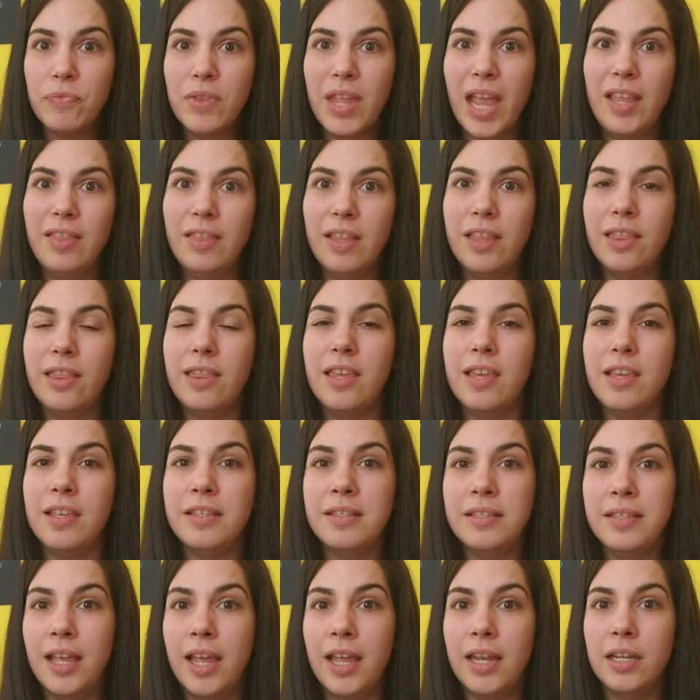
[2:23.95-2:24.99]
and the
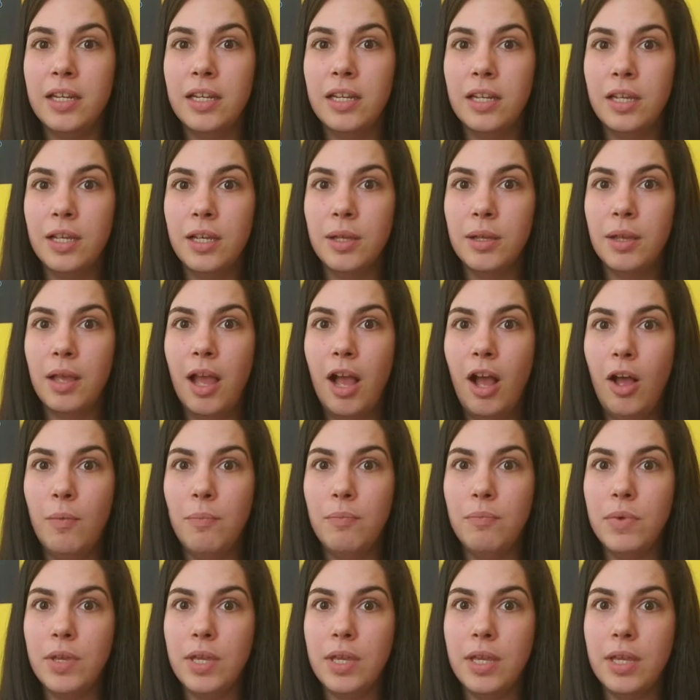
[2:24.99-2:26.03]
things that help
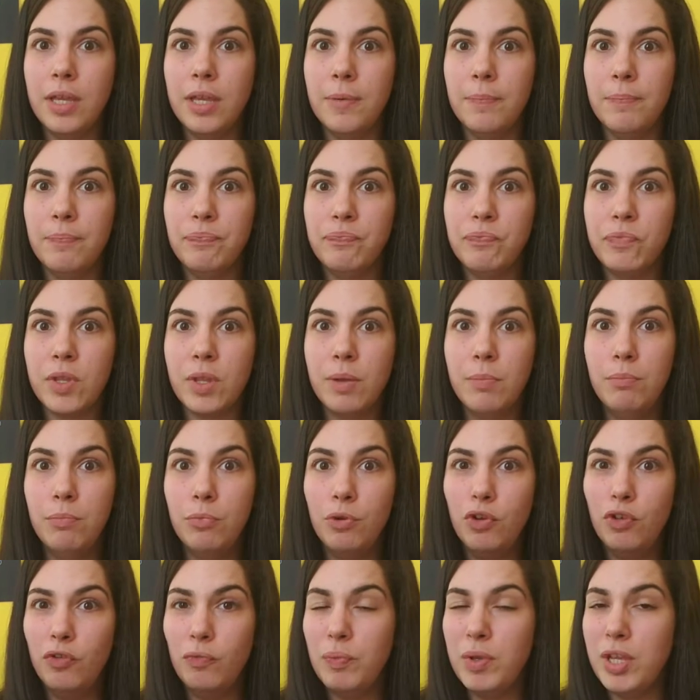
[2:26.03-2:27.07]
me
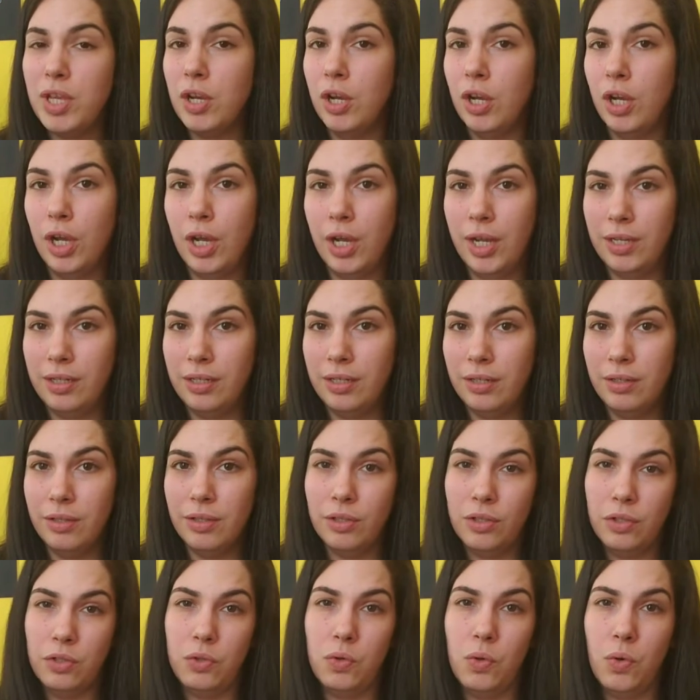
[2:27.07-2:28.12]
move beyond
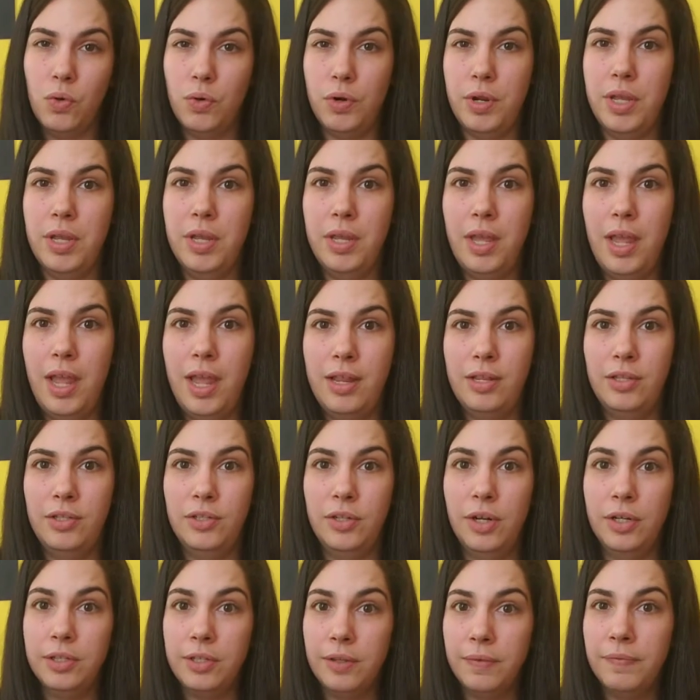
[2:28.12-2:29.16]
the story and
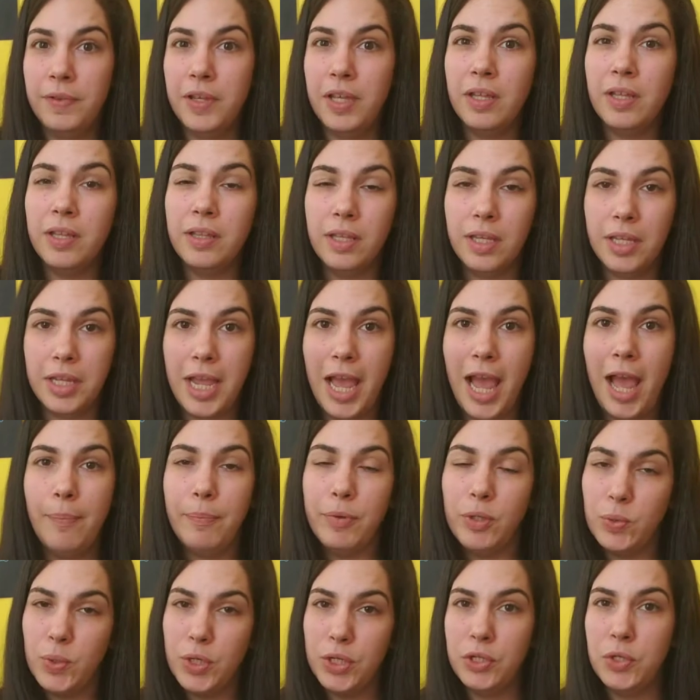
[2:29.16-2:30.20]
start to fill in the gap
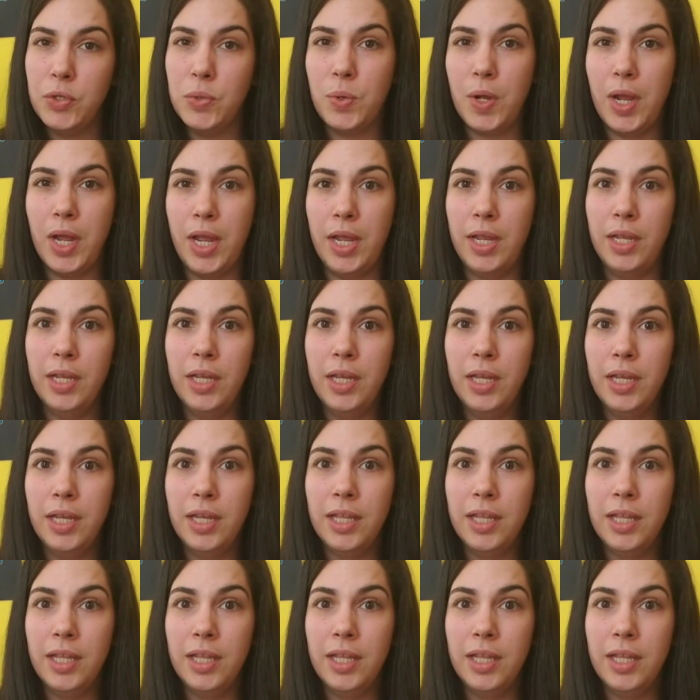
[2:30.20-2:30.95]
between who I